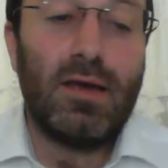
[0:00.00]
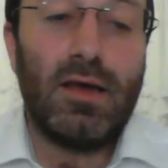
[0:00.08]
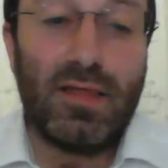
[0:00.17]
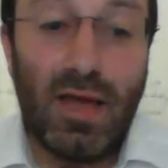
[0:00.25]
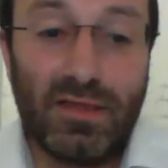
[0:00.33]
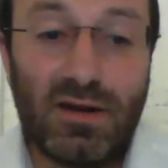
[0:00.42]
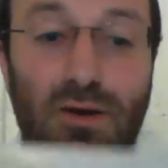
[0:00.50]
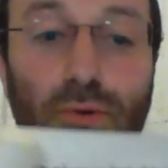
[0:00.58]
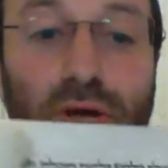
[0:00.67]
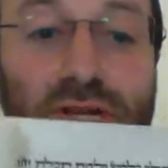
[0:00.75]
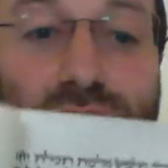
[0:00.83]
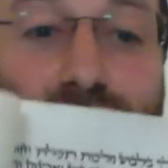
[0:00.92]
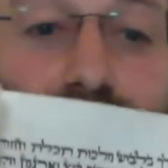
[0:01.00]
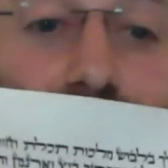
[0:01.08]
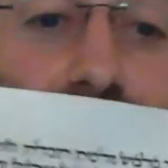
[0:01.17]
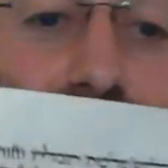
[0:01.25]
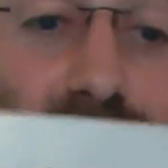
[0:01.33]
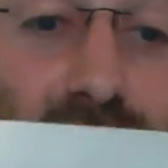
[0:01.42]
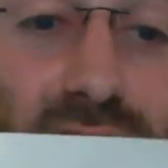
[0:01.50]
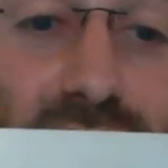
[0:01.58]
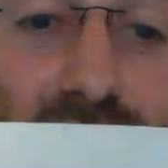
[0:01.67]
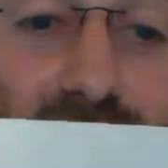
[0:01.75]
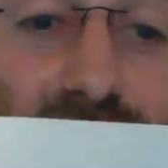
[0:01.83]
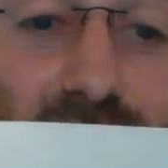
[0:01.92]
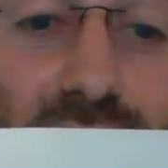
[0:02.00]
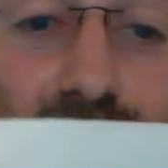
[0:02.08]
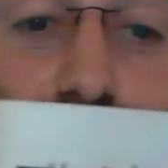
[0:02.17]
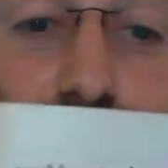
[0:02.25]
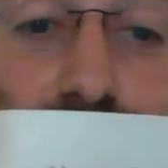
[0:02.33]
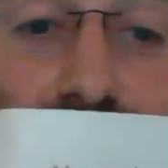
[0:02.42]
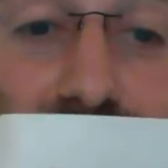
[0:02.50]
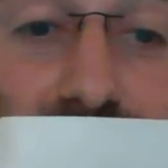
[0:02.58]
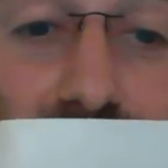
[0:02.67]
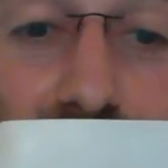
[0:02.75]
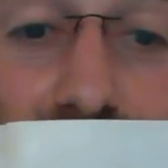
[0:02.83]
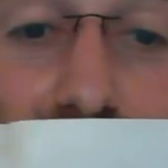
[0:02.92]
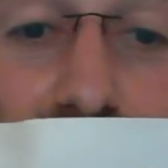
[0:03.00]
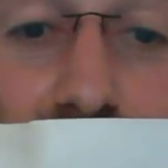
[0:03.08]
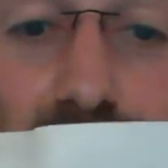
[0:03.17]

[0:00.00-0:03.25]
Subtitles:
Another question is, it says that the Jews killed